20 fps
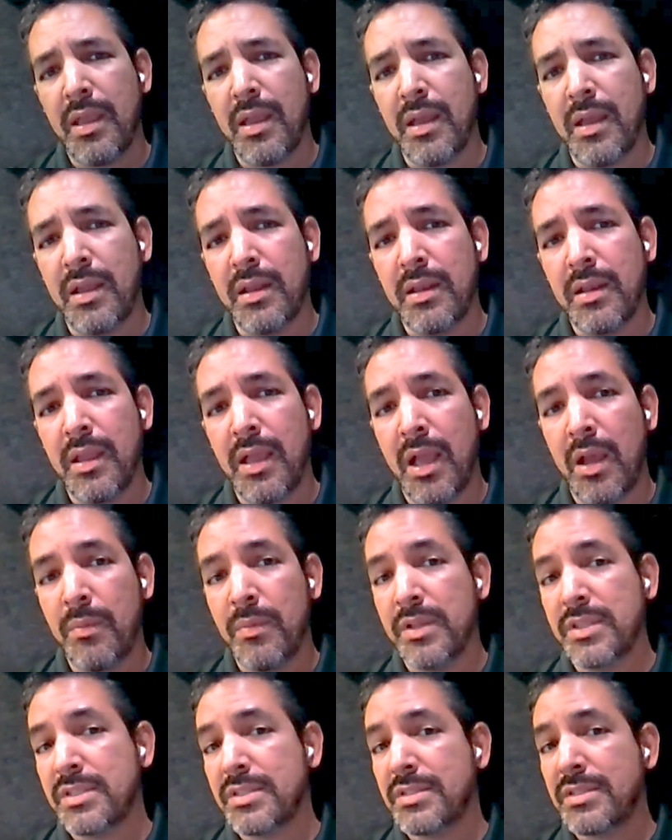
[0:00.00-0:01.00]
and how
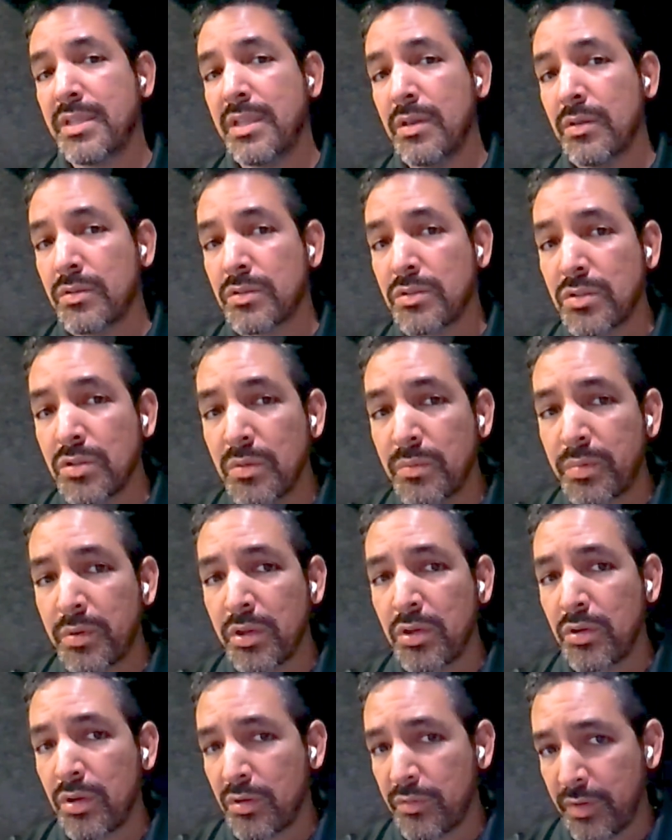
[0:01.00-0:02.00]
much CO2 per
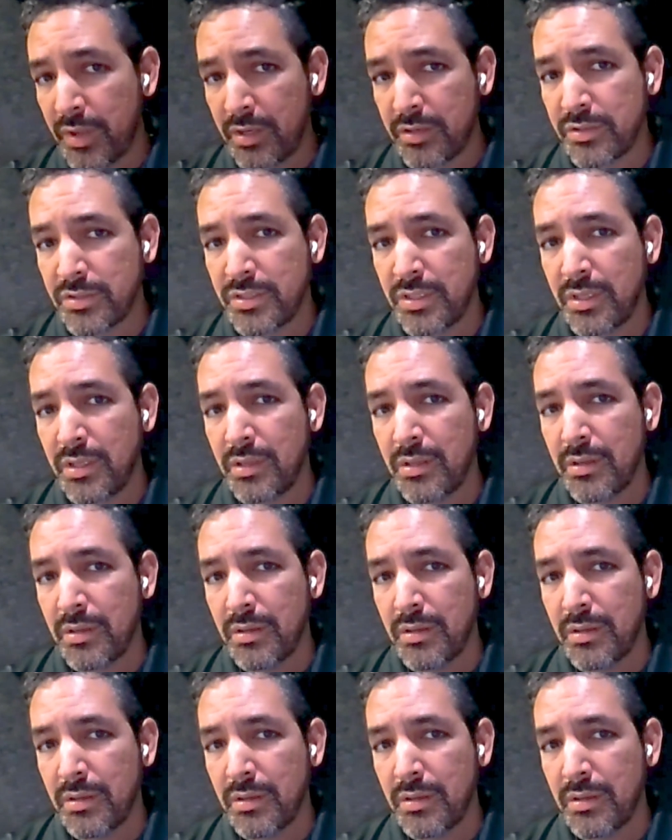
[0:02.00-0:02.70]
unit of energy